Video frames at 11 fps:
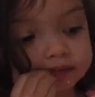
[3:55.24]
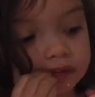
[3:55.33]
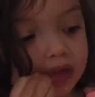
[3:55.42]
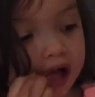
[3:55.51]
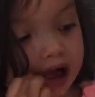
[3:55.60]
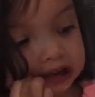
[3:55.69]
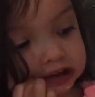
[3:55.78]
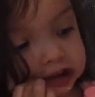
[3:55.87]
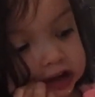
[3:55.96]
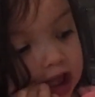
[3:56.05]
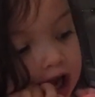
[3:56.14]
or peanut
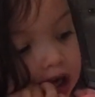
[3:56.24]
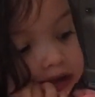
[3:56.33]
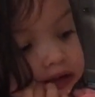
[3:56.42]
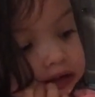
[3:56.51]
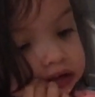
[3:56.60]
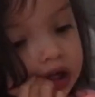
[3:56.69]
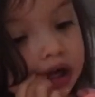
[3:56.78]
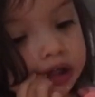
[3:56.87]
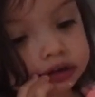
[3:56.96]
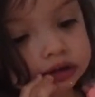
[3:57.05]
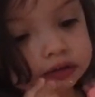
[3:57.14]
butter. You've got to spread
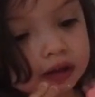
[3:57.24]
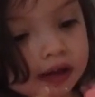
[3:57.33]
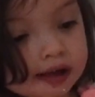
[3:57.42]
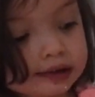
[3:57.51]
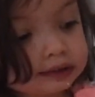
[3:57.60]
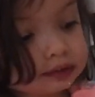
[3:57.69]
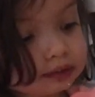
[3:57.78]
it on nice and